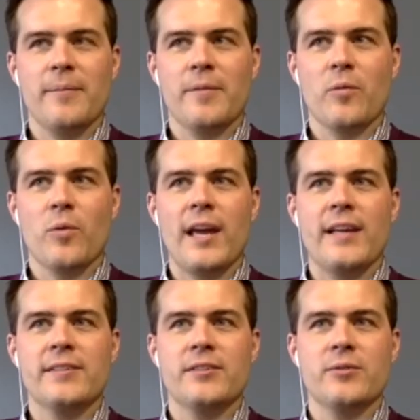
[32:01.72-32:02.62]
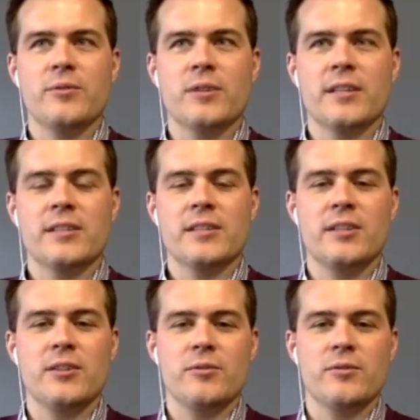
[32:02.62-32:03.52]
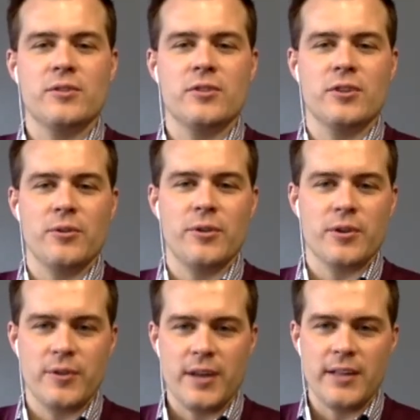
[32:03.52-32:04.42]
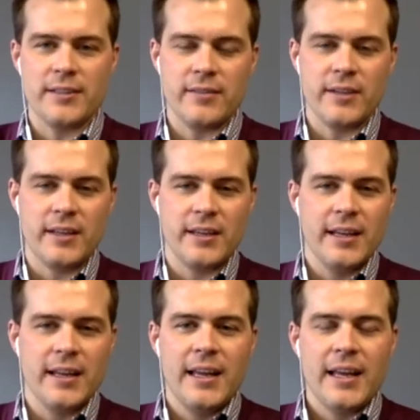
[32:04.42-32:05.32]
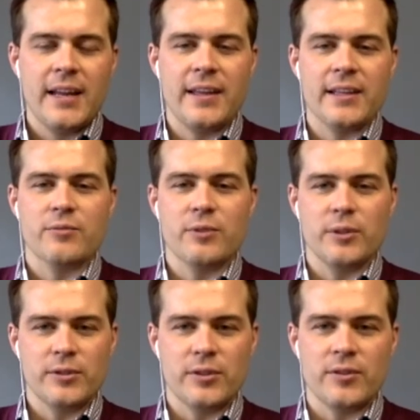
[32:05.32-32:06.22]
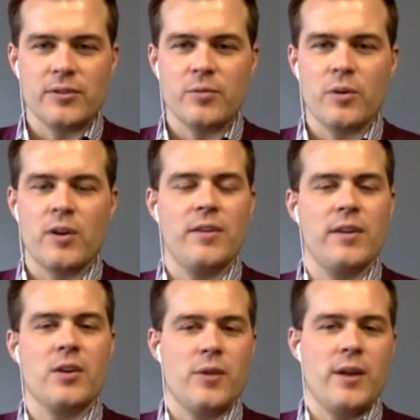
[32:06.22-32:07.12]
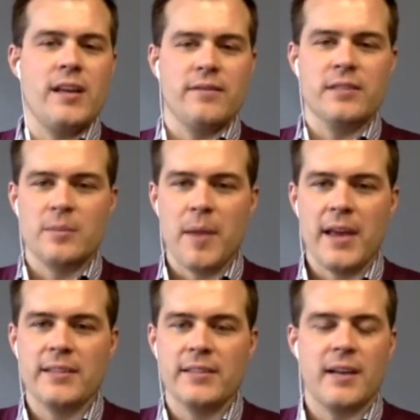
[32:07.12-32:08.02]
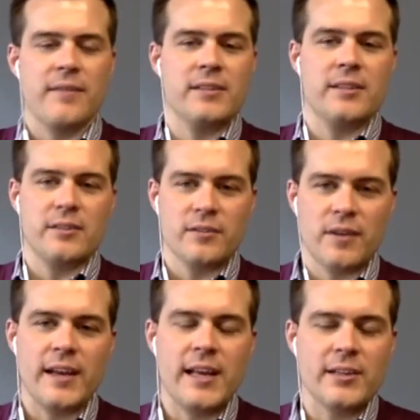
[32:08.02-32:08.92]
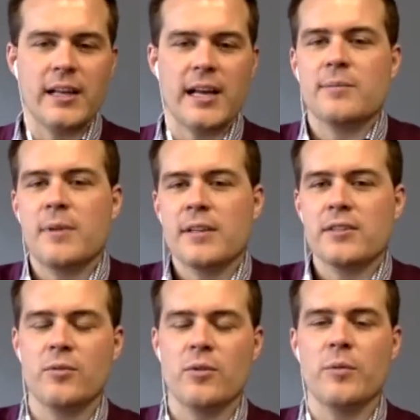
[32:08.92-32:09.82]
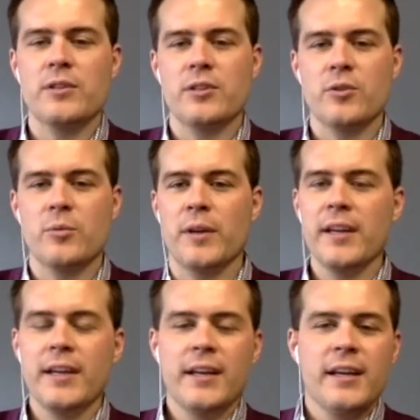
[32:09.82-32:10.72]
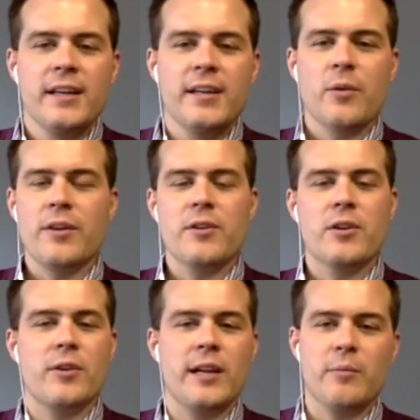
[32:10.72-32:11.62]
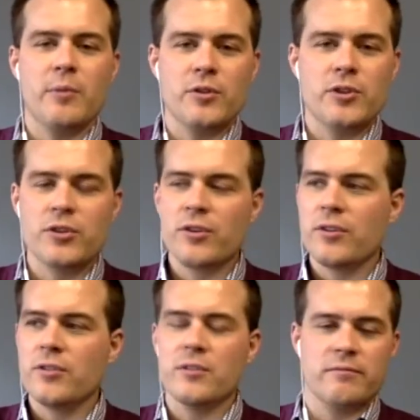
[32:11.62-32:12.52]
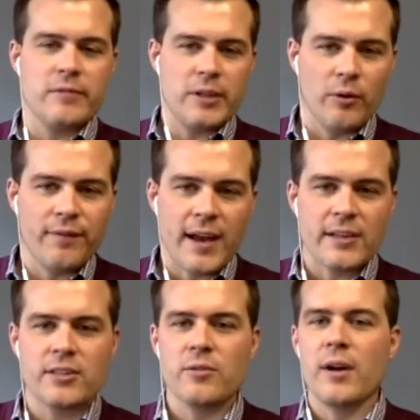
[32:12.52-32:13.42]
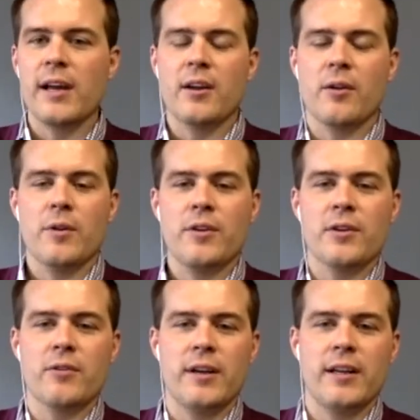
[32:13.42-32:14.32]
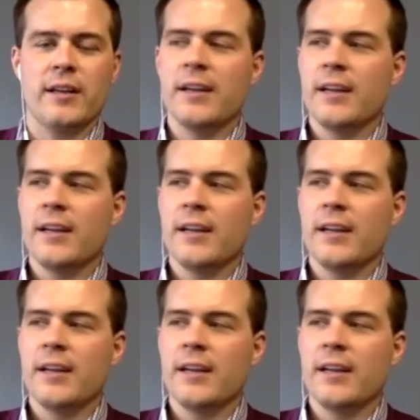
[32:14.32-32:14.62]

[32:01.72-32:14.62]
way to continue to show your creativity. And I think as realtors, we're in the creative space. Obviously, there's financial aspects to what we do, but whether you're creating brochures the old-fashioned way, or whether you're creating